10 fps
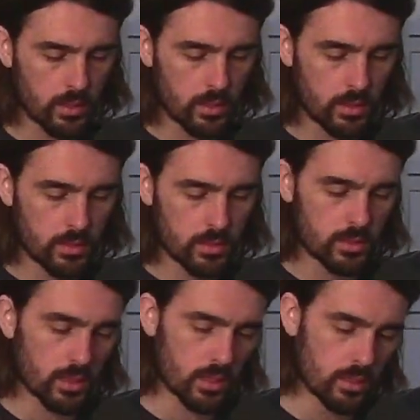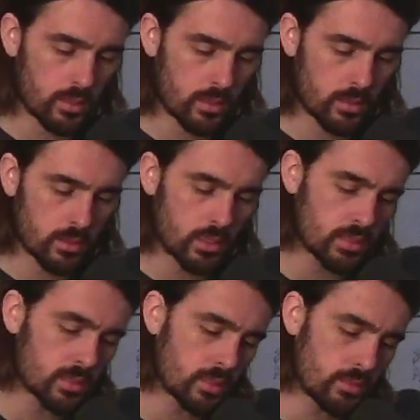Say, did he
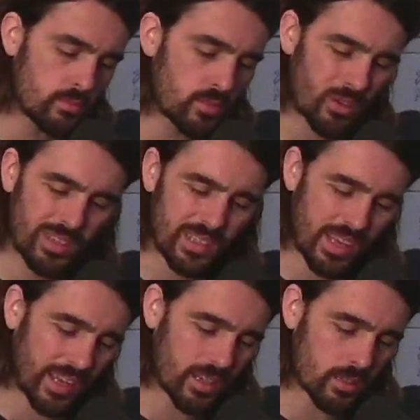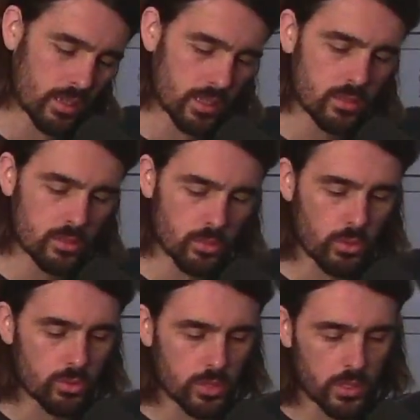seem very glad? Asked
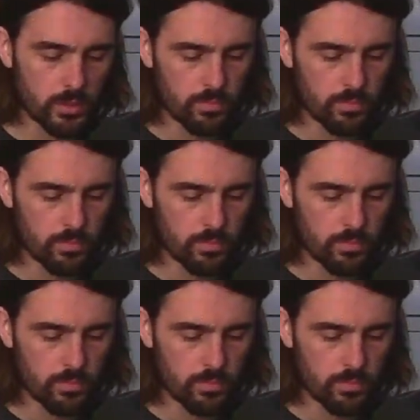Seroja.